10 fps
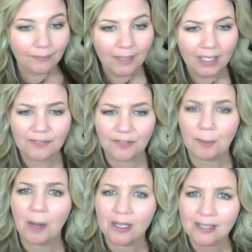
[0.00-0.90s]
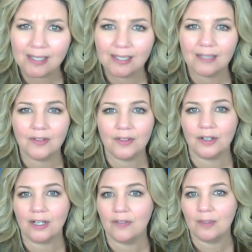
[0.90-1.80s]
if they're positive and
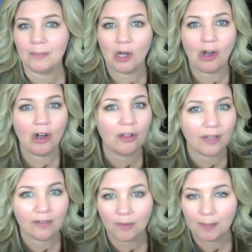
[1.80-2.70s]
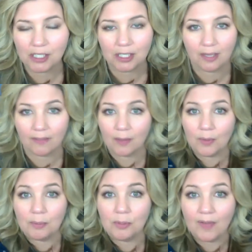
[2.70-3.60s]
they're giving me all the information that they
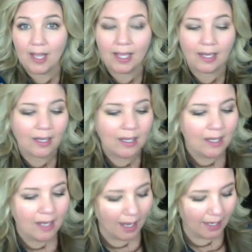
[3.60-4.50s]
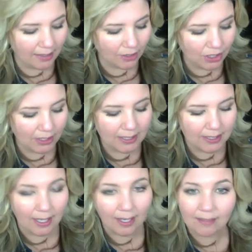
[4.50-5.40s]
want to move ahead, I usually
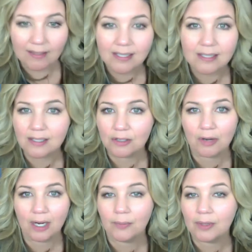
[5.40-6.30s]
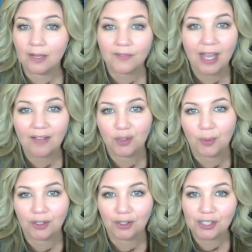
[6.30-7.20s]
say, "This is so great. We'd love to have you
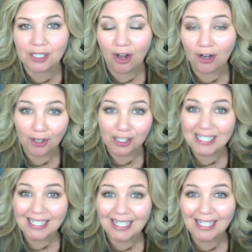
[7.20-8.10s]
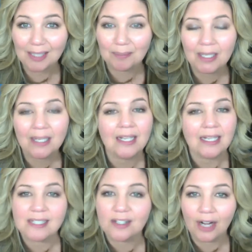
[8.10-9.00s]
on our team.
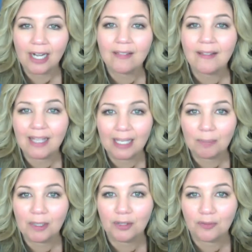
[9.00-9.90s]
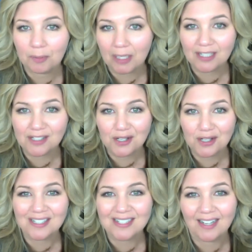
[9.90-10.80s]
Is there anything keeping you from getting
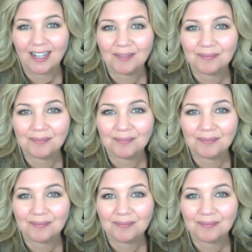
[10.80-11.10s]
started today?